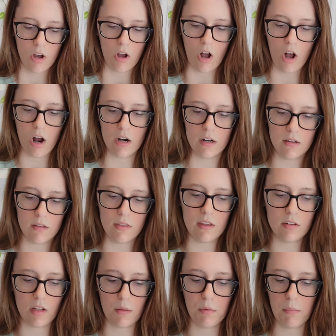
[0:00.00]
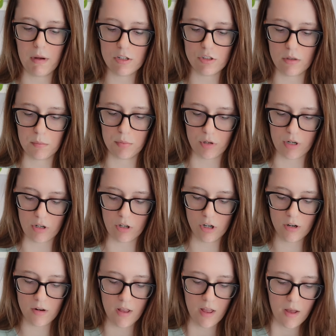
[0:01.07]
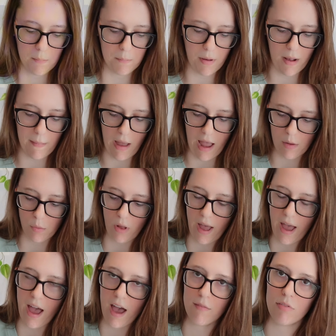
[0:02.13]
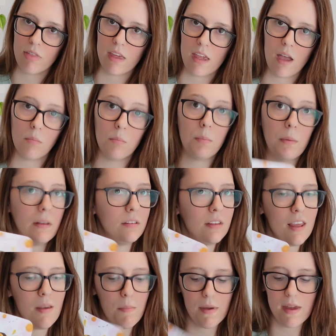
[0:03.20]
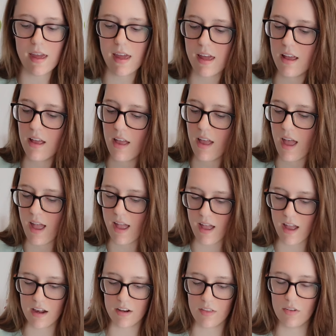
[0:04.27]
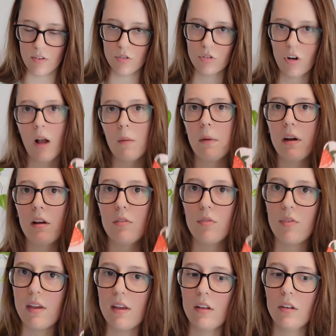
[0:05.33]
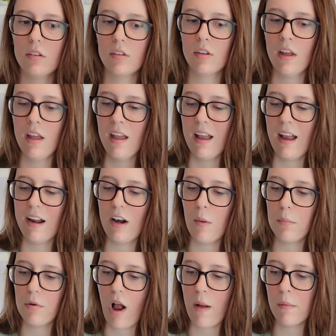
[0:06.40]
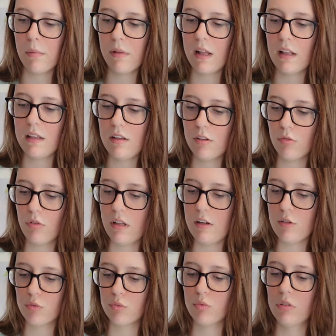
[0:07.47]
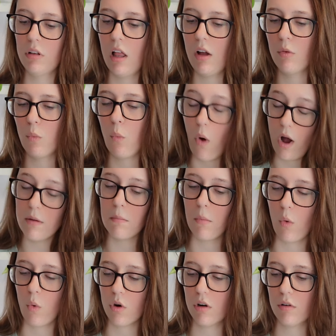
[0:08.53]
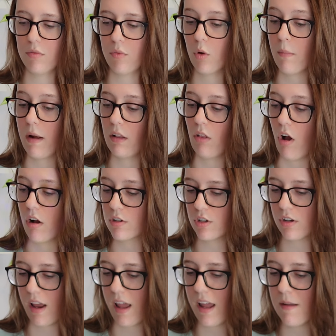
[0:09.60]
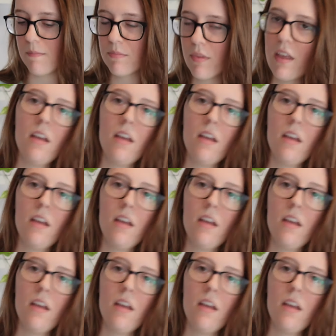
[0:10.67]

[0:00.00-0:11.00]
on the sublimation printer, but I will have the busy bee and the strawberry fields, and I'll probably at least release one more for my launch day.